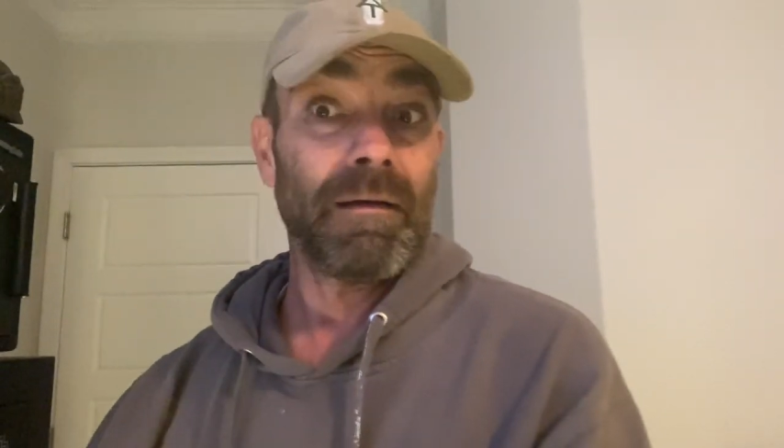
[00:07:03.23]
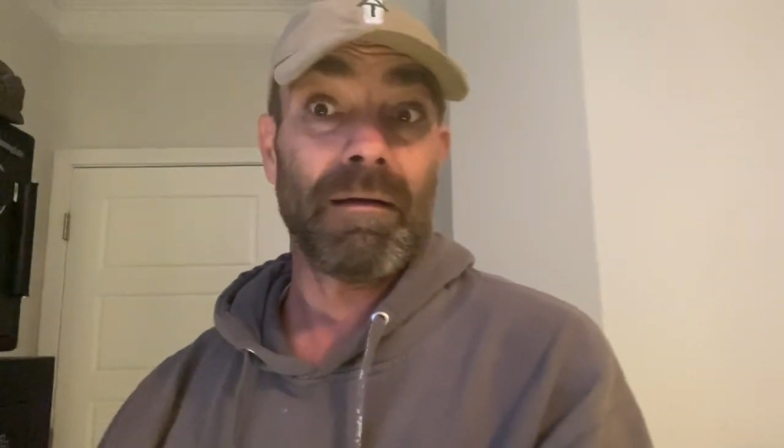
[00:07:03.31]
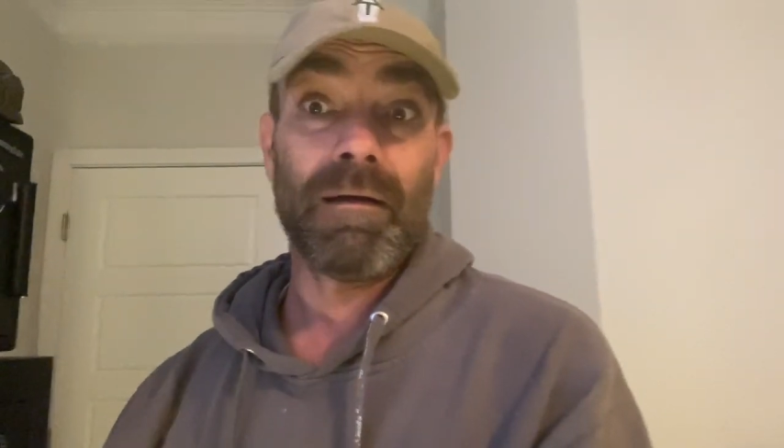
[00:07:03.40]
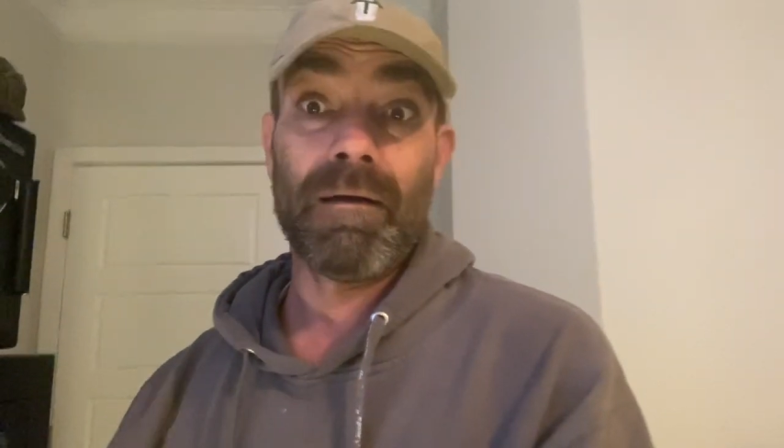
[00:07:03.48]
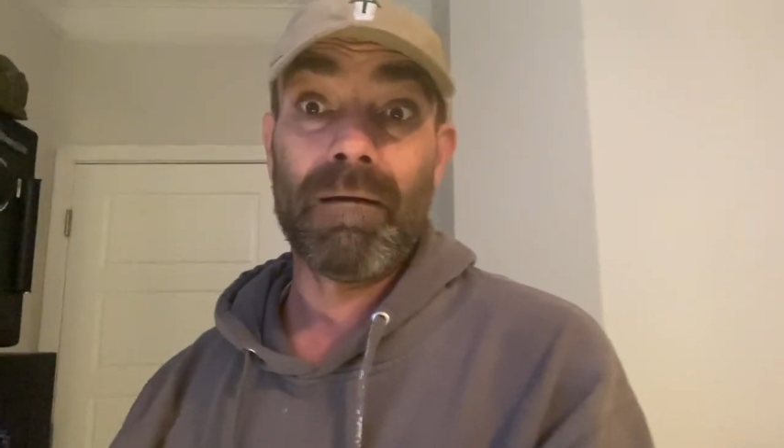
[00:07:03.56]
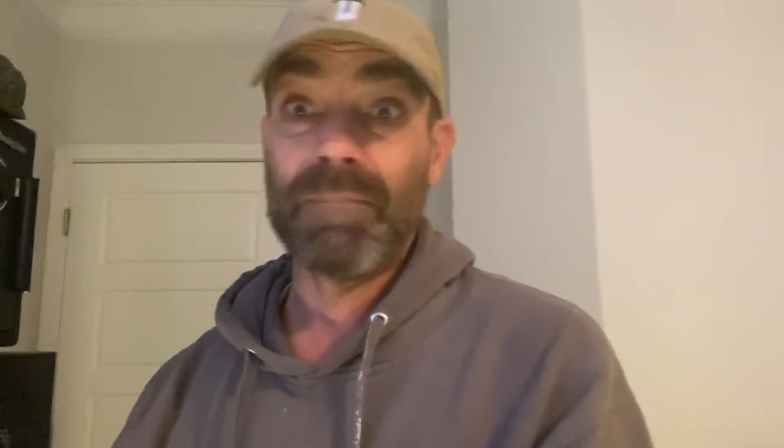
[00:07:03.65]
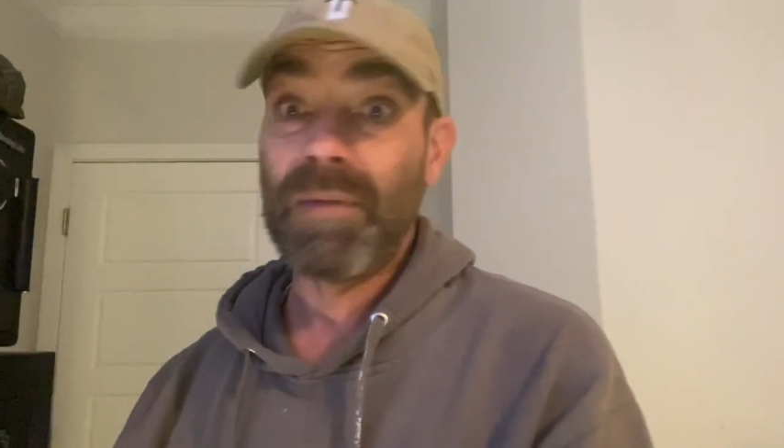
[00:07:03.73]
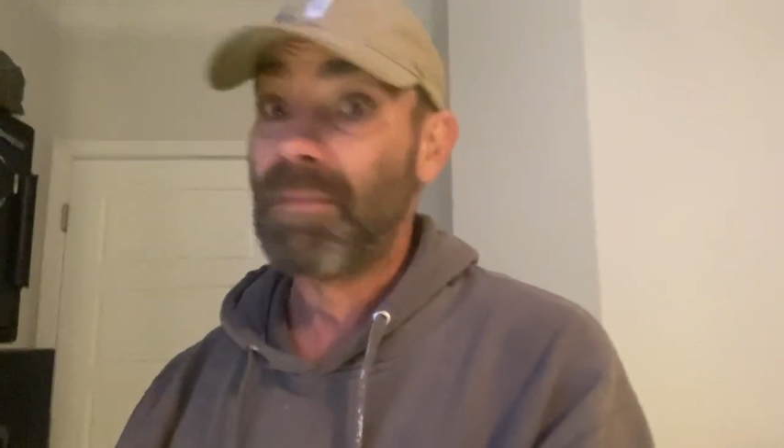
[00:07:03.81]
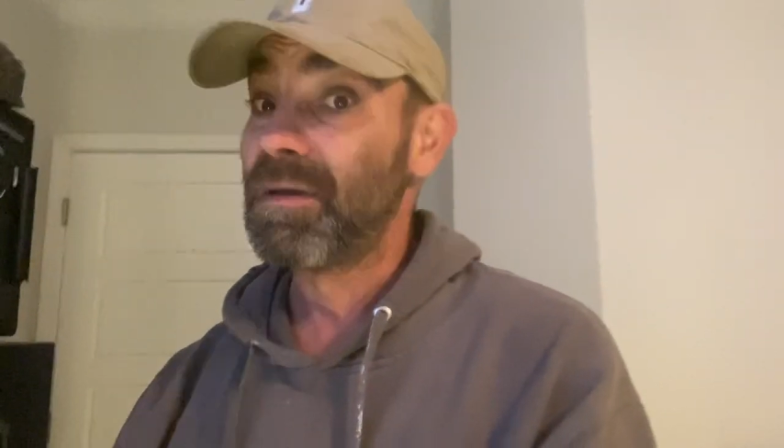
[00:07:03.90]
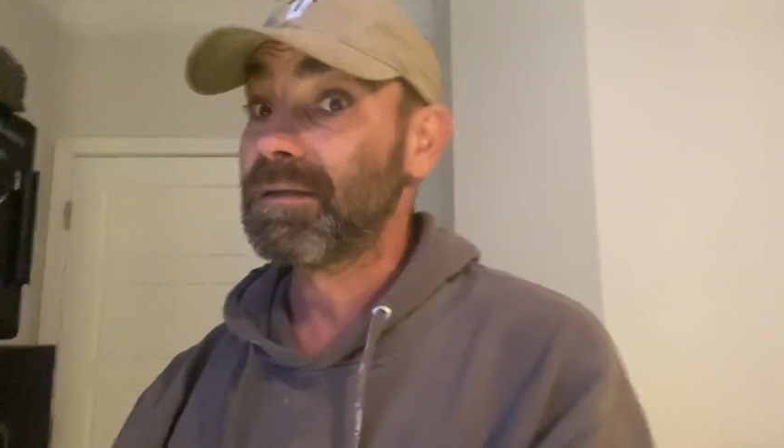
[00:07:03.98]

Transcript: maybe